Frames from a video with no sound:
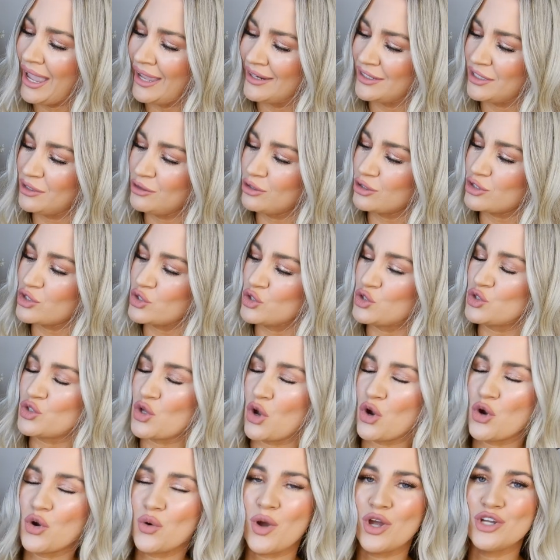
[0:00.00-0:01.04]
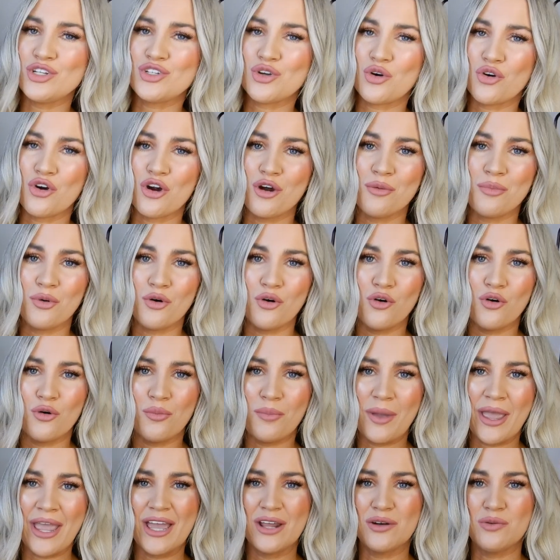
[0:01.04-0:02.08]
and it looks so adorable
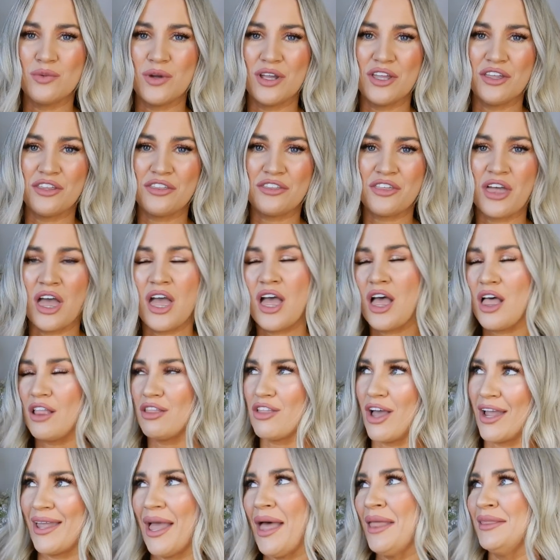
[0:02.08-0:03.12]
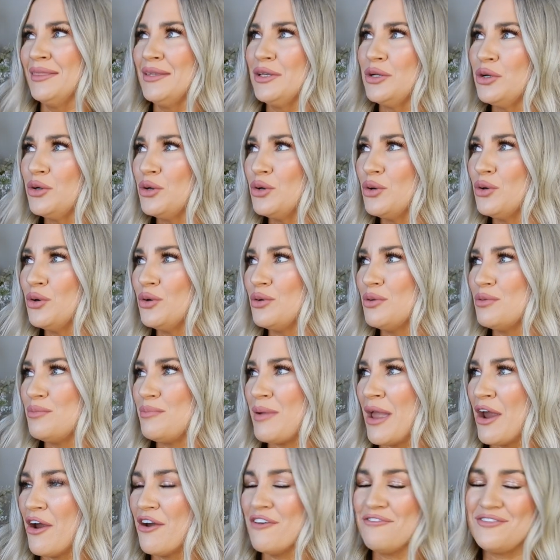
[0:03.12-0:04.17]
paired with like a little
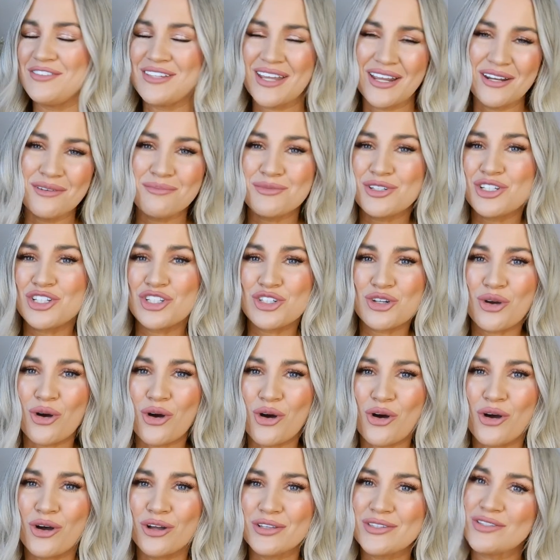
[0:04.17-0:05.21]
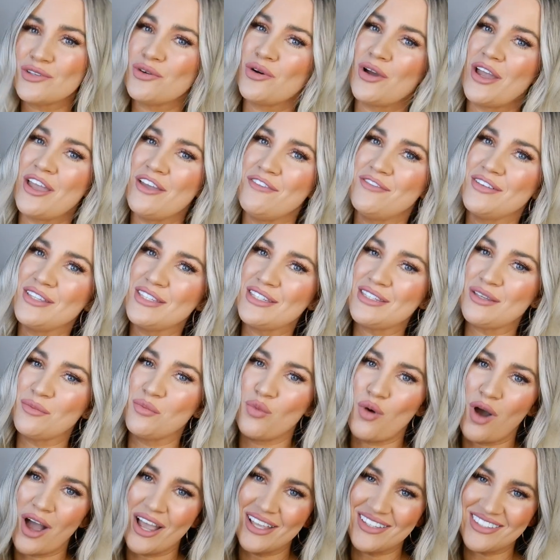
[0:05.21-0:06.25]
pair of denim shorts or even
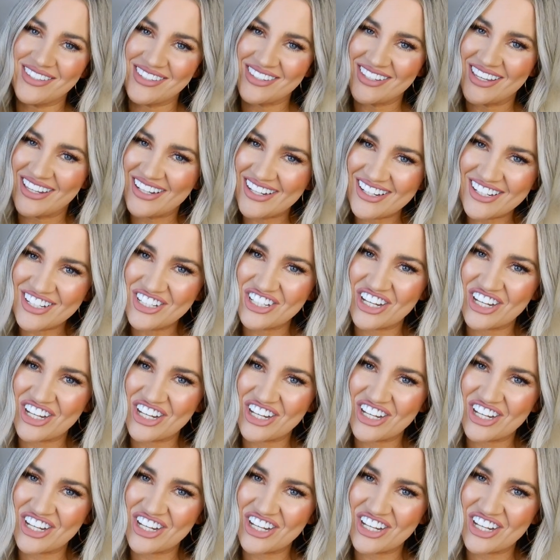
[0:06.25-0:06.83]
some white skinny